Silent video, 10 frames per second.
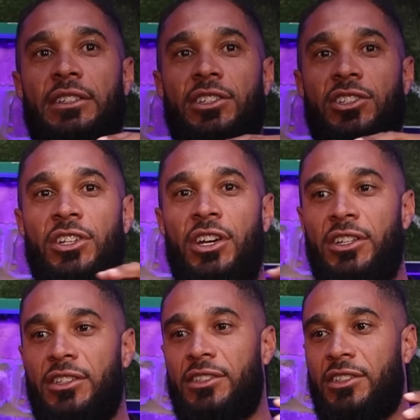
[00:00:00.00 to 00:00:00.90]
the
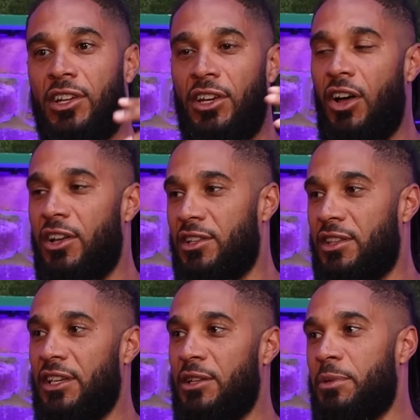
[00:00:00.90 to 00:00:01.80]
CERN
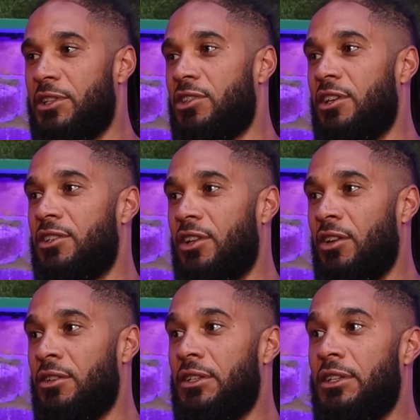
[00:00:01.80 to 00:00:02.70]
collider thing had been turned
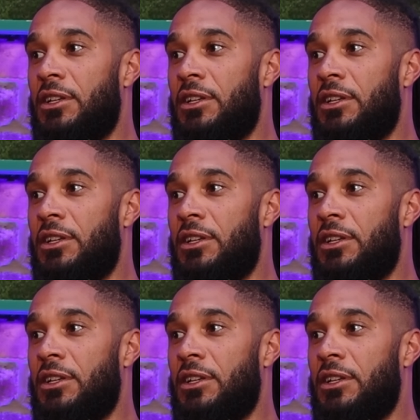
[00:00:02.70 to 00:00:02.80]
on,